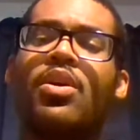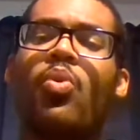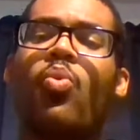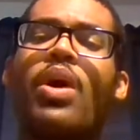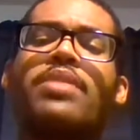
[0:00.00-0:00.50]

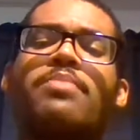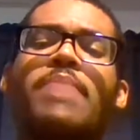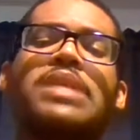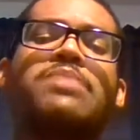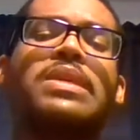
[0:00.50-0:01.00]
one
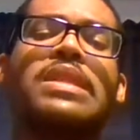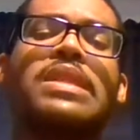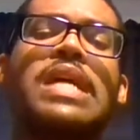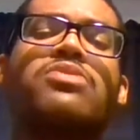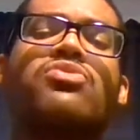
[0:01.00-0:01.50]
might be
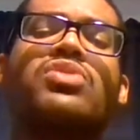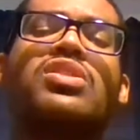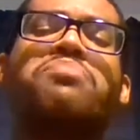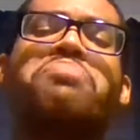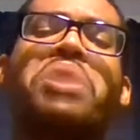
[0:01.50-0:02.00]
led to
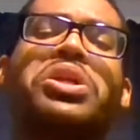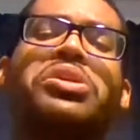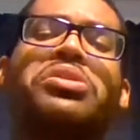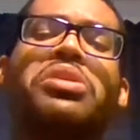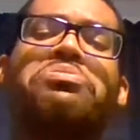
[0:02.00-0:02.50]

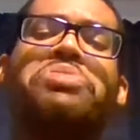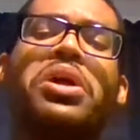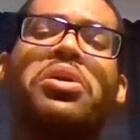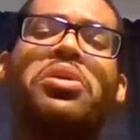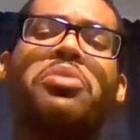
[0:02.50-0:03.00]
suspect that
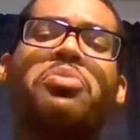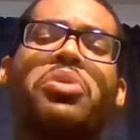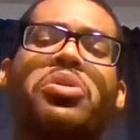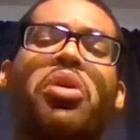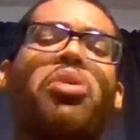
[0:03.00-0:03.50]
there
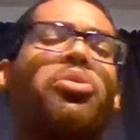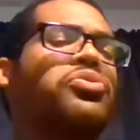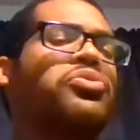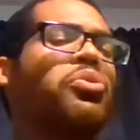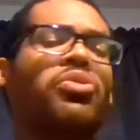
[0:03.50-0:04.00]
were all
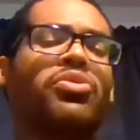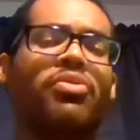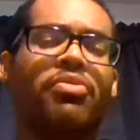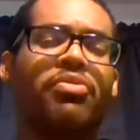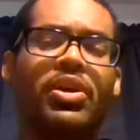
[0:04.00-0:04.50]
sorts
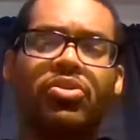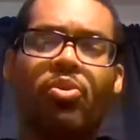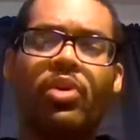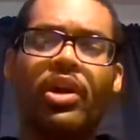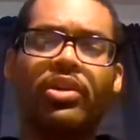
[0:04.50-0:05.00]
of things
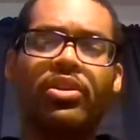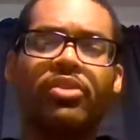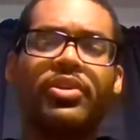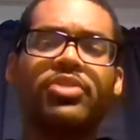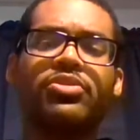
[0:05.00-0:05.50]
going on in the
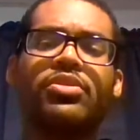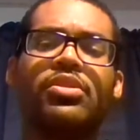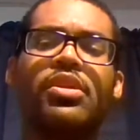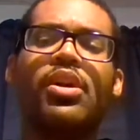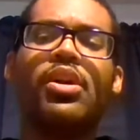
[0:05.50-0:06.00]
universe
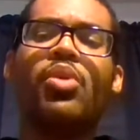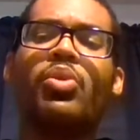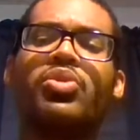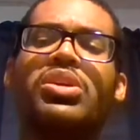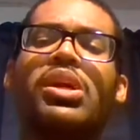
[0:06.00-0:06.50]

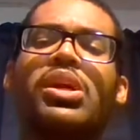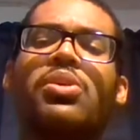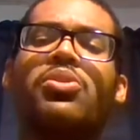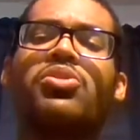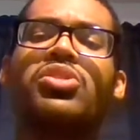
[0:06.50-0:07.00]
which he
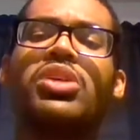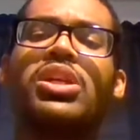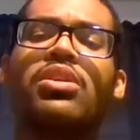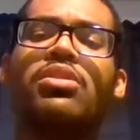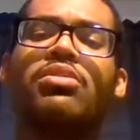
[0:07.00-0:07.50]
or
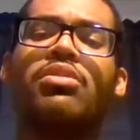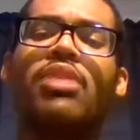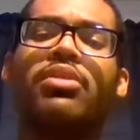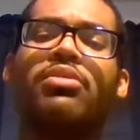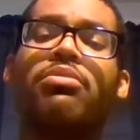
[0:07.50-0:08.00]
she did
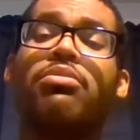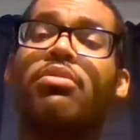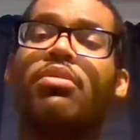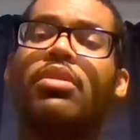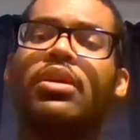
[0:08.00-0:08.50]
not
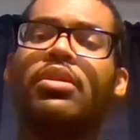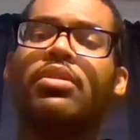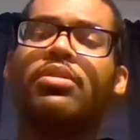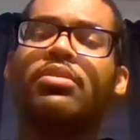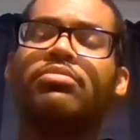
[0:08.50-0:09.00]
thoroughly
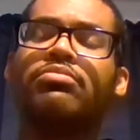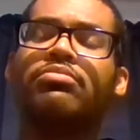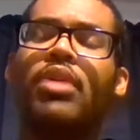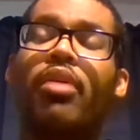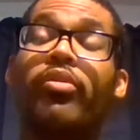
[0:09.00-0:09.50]

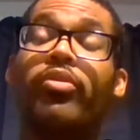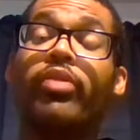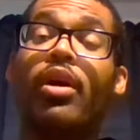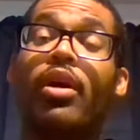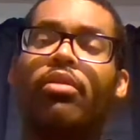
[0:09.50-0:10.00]

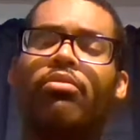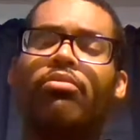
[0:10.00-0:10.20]
understand.